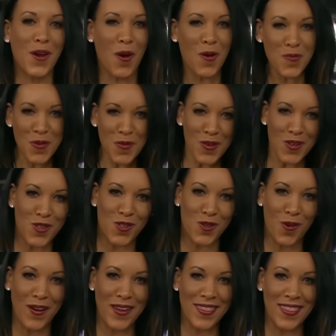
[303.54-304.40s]
Hope you
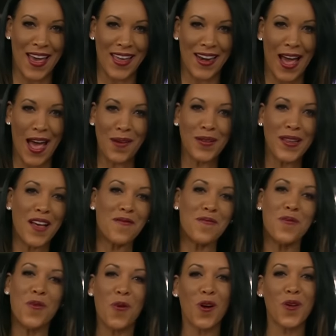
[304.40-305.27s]
enjoyed that. I will have
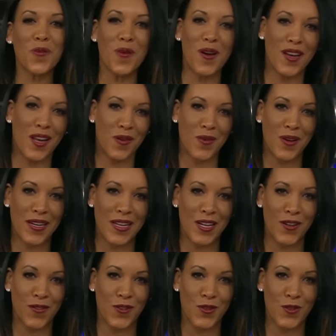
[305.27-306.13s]
more one-on-one -on -one
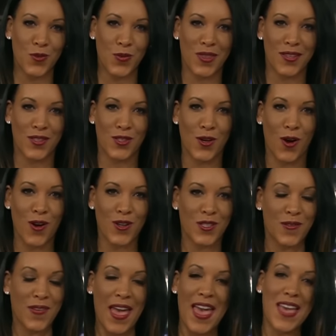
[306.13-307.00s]
interviews with the
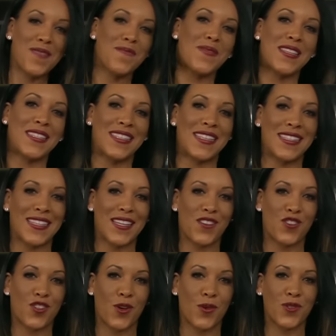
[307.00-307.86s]
stars of NBC's
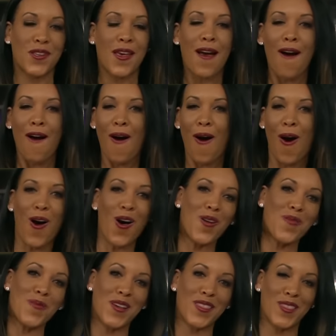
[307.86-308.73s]
hit shows
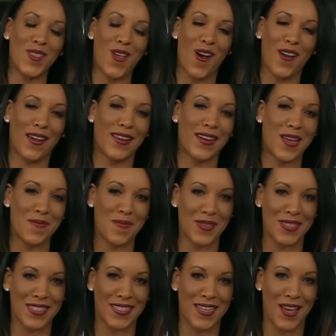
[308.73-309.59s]
all month long on
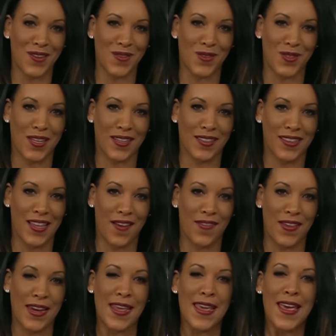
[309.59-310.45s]
NBC 10 News at
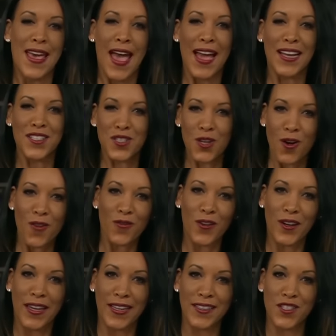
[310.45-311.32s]
11. And don't
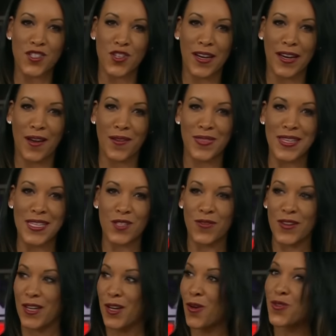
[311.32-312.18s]
forget to check out these
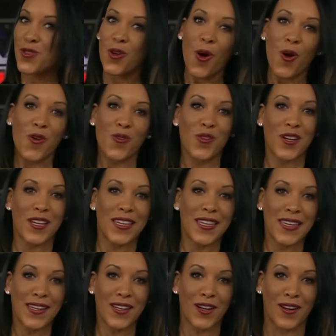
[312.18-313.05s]
videos over
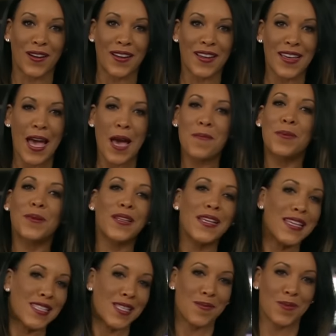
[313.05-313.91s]
here. And
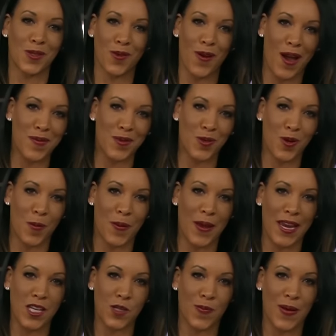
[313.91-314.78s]
please subscribe to our
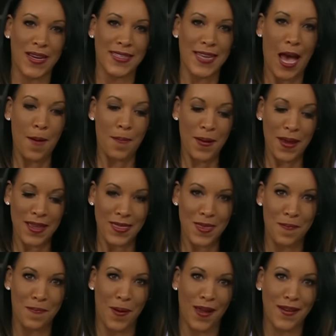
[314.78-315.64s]
page by tapping
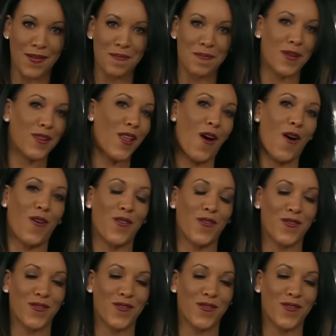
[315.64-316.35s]
the button below.